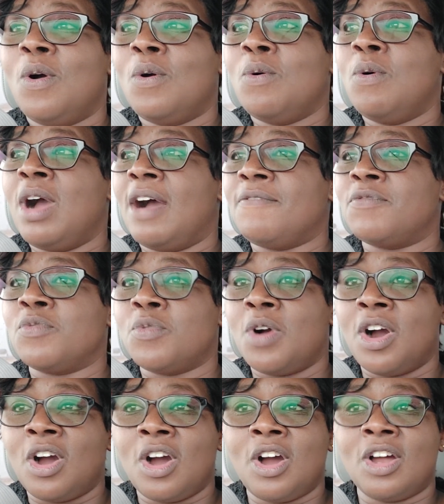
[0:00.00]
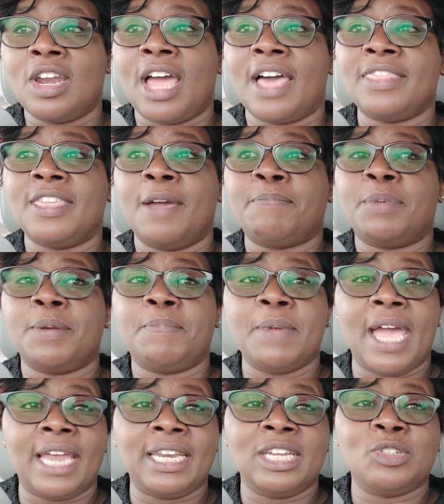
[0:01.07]
who have won and they are
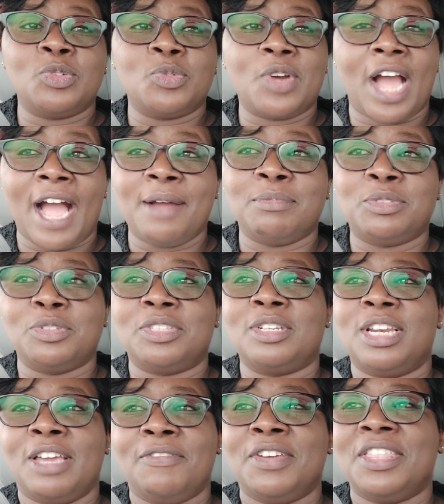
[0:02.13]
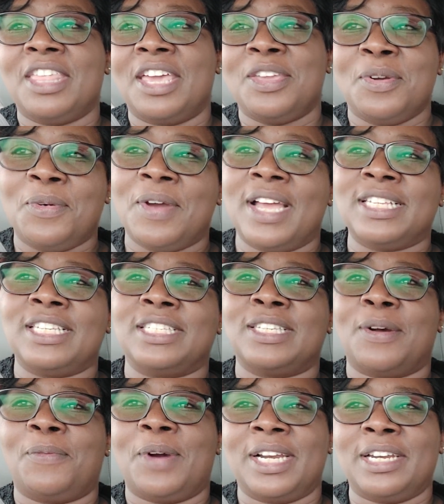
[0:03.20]
preparing to come to live in the U.S. It's
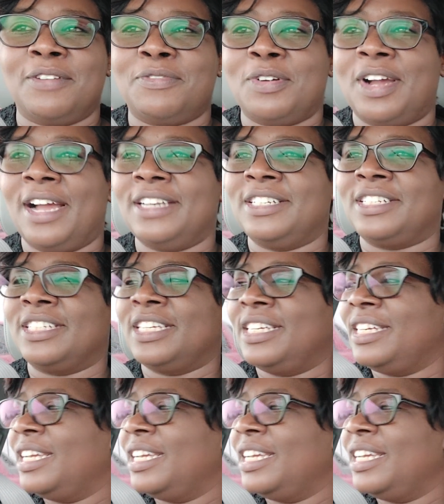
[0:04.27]
a wonderful country.